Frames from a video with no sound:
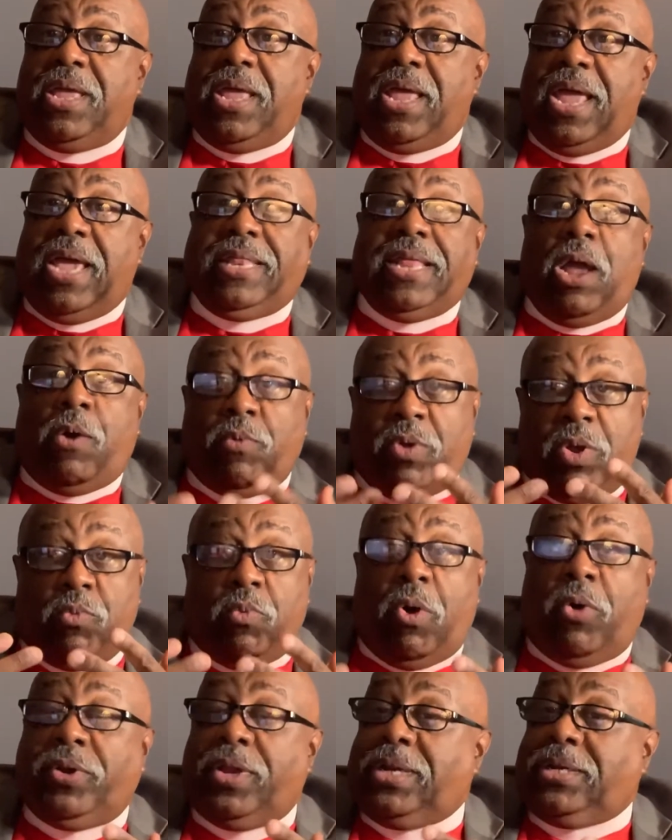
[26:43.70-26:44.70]
and that we
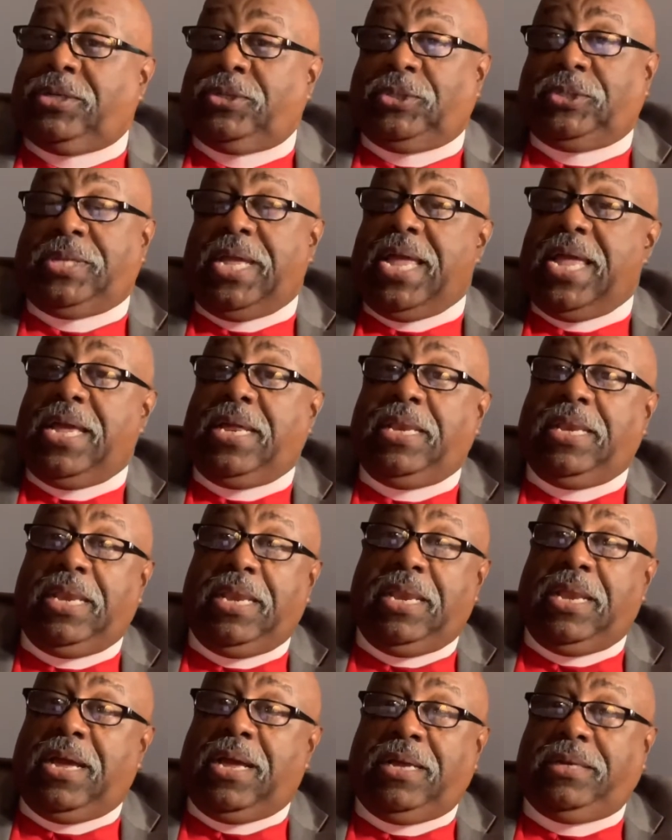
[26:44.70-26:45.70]
won't
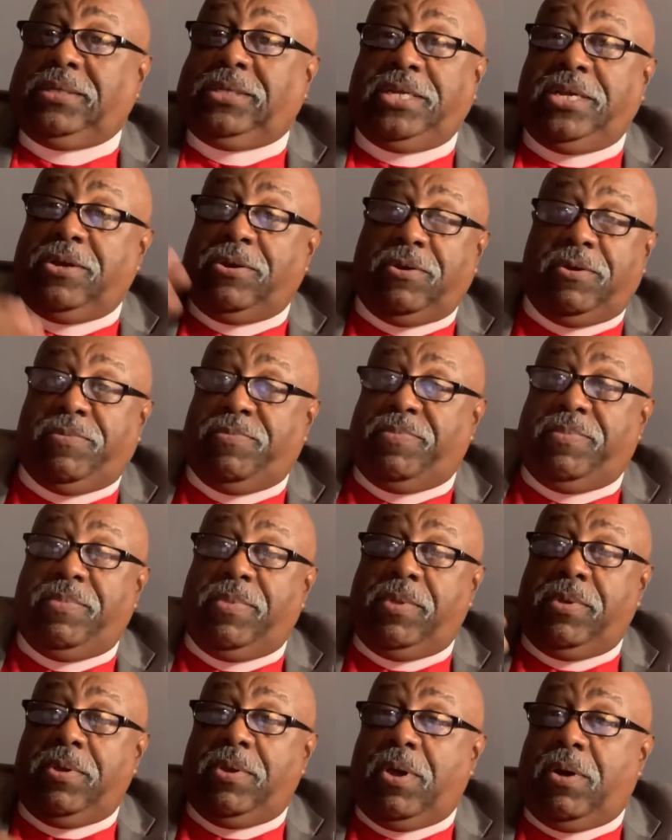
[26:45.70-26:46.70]
understand until
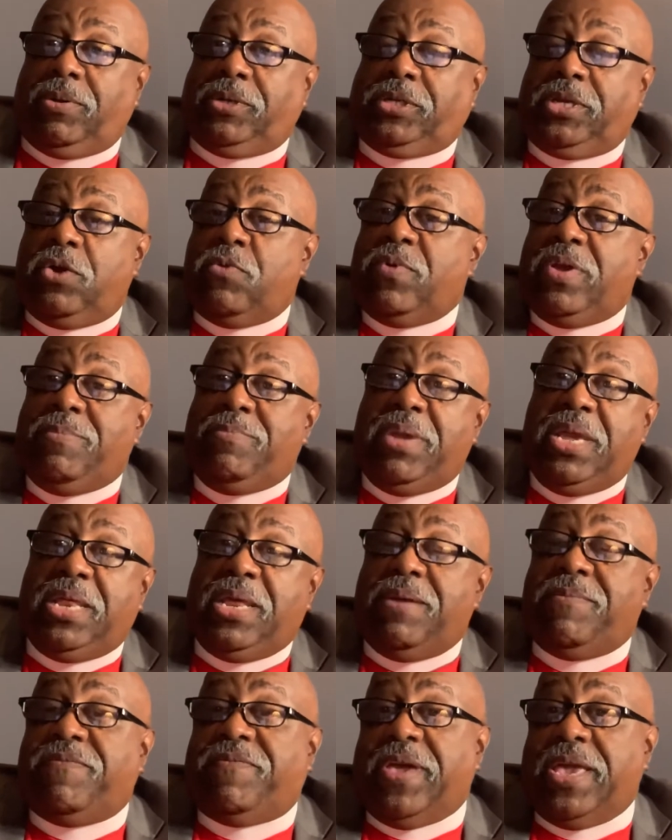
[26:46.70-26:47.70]
we meet
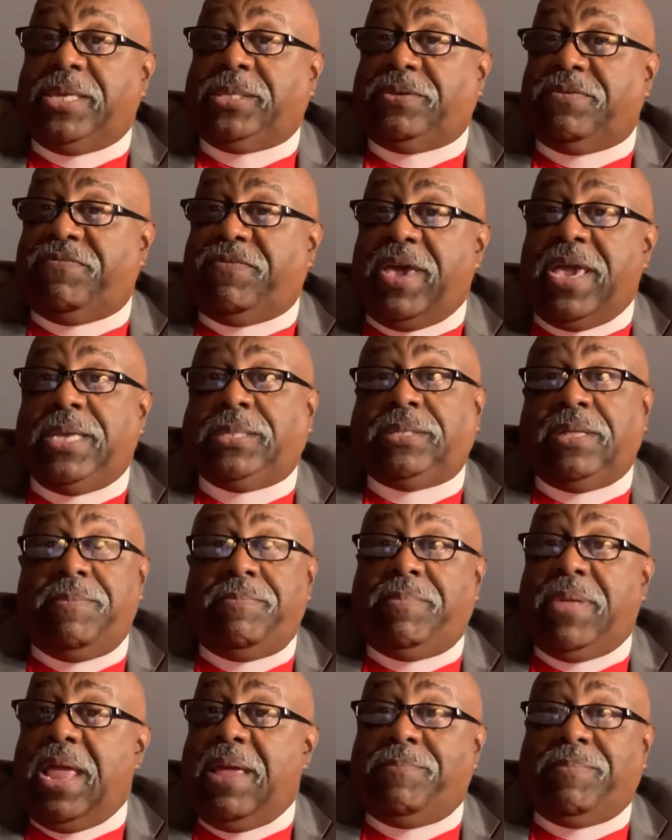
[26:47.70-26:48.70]
him face to face.
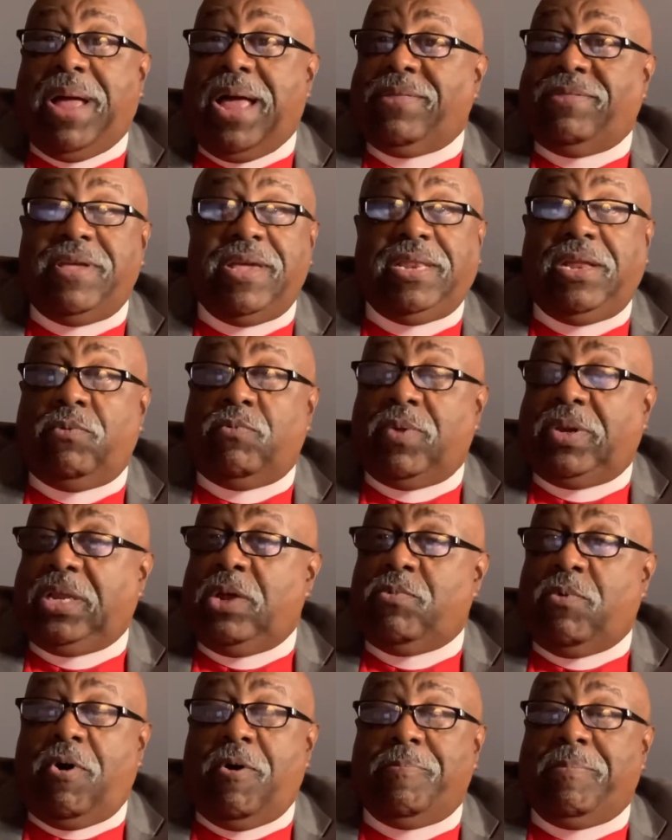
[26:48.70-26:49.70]
And by then it really
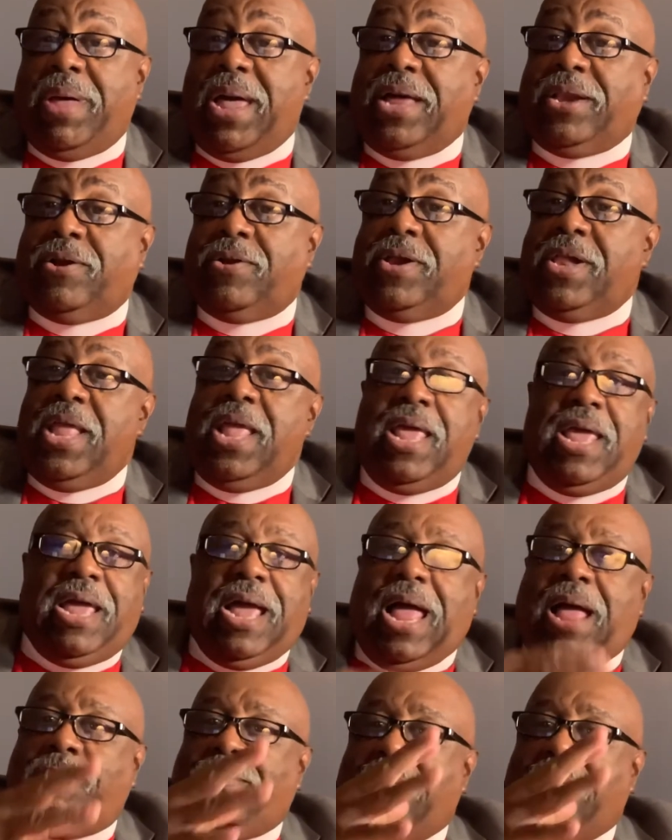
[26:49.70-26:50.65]
won't matter. I'm